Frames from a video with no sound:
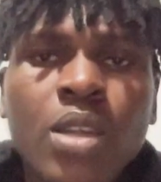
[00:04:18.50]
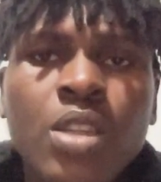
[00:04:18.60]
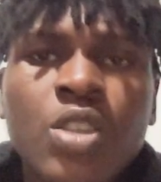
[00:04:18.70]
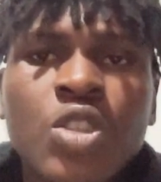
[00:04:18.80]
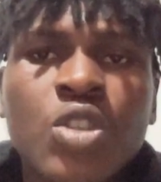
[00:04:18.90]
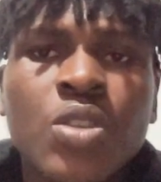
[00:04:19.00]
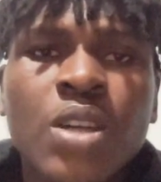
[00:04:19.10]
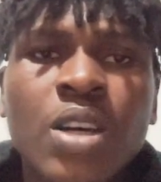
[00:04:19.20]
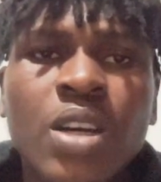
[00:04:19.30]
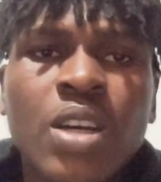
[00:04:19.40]
you should
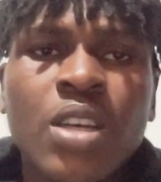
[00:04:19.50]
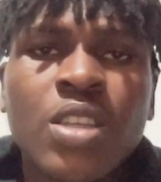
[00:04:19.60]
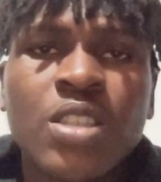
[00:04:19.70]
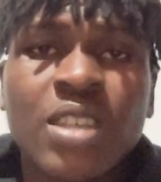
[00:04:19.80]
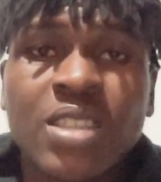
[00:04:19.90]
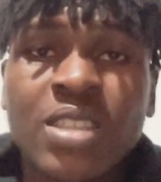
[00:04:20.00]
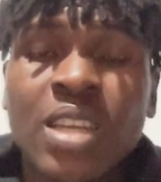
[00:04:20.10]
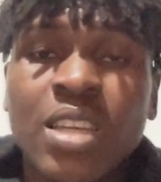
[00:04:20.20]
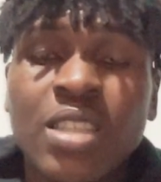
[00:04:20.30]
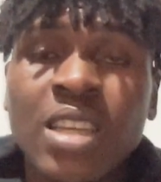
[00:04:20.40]
that's
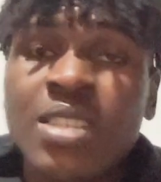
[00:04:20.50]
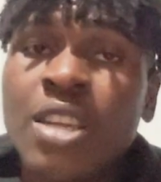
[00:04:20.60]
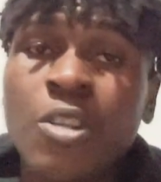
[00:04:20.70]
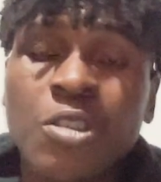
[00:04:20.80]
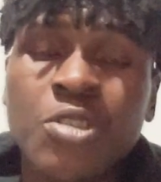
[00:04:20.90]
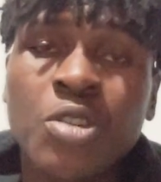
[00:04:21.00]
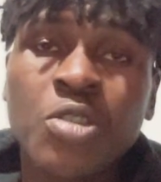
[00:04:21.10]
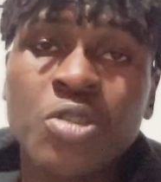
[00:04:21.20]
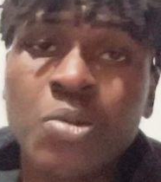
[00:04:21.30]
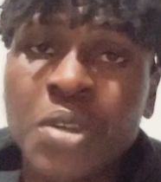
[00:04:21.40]
the error it's going
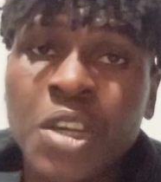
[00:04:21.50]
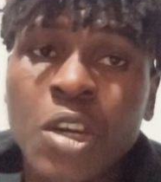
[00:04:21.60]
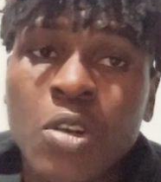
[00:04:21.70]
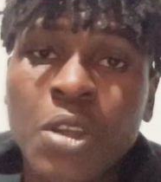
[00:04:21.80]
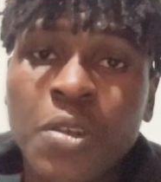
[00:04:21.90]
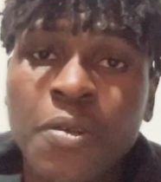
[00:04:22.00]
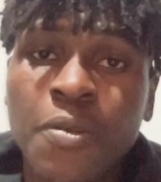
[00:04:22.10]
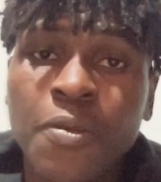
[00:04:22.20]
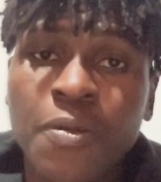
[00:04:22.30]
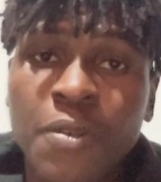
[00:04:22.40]
to bring out
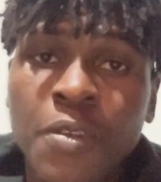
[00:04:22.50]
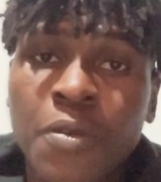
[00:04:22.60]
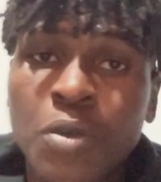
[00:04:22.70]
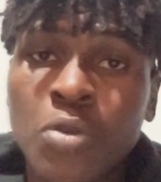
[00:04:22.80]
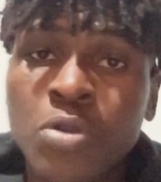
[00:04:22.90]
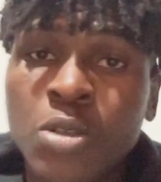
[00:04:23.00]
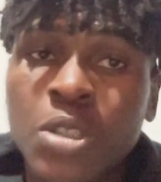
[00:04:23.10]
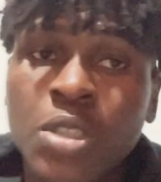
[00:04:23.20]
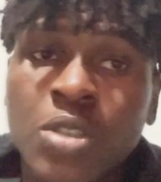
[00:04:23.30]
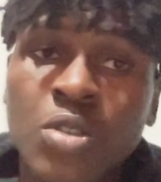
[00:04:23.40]
if you don't do
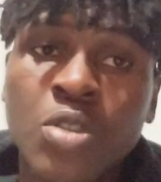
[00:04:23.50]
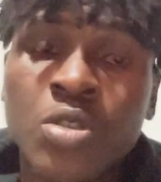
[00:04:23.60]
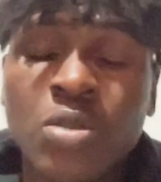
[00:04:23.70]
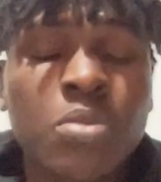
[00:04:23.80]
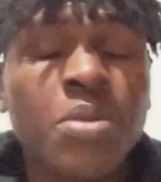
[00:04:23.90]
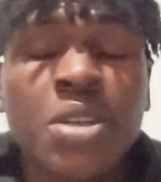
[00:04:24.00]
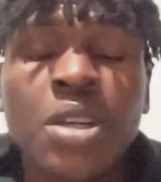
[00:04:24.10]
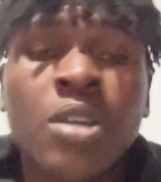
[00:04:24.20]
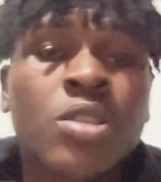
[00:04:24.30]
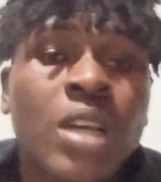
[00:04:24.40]
this. It's going to bring
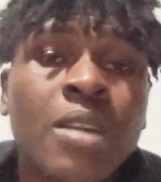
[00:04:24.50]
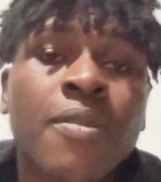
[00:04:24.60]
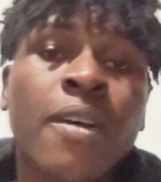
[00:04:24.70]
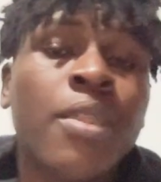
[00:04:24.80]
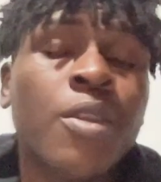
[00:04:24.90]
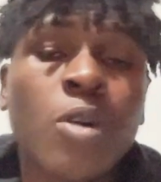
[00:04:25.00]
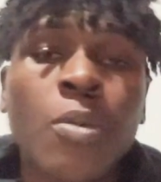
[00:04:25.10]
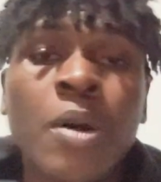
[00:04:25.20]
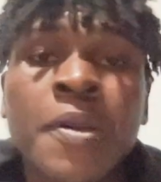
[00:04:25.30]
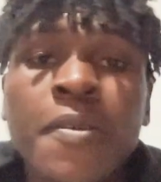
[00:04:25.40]
out can't find the
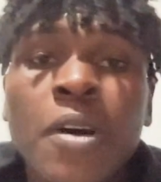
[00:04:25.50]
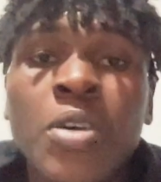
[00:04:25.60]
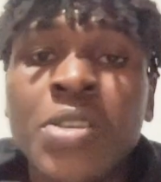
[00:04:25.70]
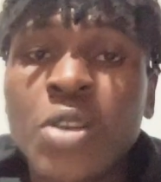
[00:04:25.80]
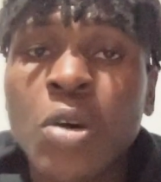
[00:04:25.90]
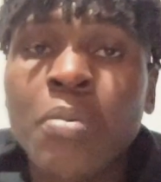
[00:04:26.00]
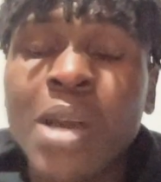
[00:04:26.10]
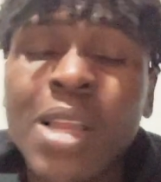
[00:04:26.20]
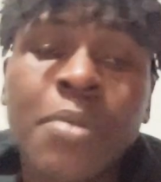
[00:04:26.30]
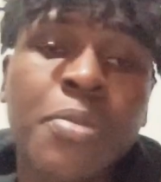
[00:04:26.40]
command file in the
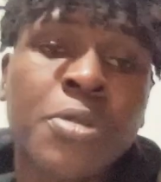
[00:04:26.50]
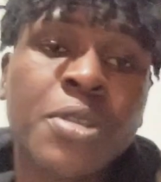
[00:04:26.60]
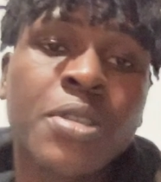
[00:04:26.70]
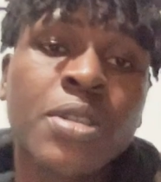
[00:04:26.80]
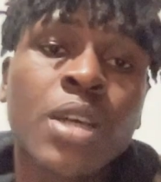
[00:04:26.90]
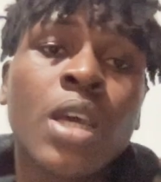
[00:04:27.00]
compiling process.